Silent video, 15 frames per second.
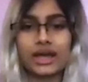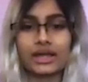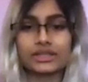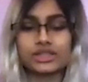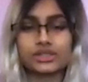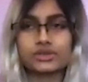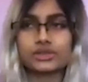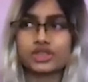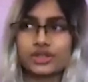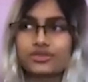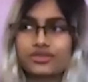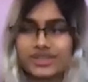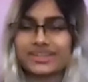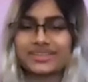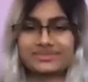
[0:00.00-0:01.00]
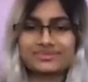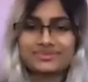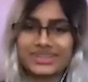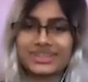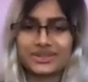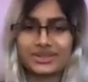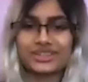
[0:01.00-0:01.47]
and
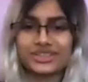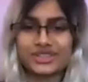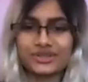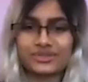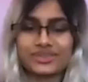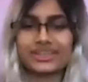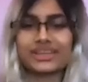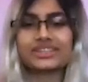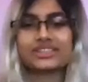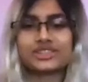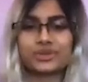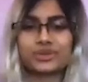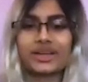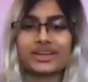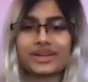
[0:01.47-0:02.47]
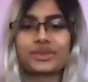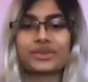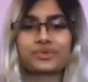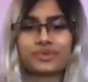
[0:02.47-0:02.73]
literally shifting it to another